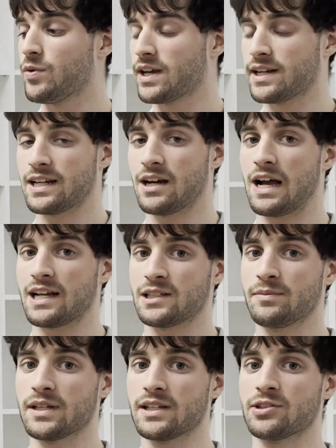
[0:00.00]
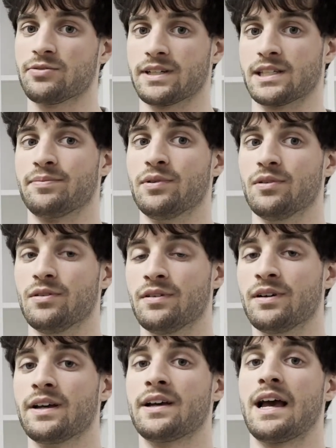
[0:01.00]
we can now actually begin to explore
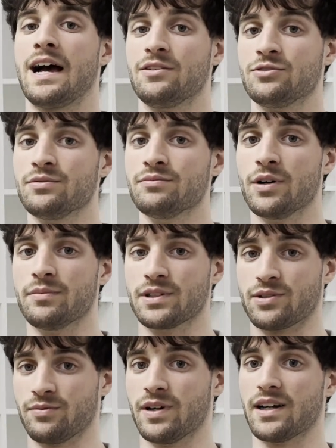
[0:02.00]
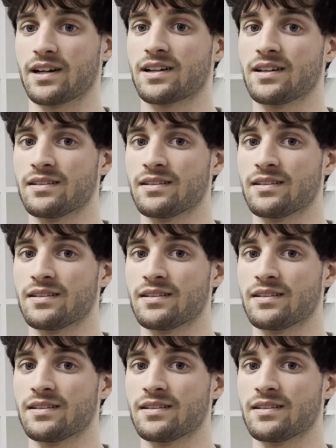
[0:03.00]
how do moments work.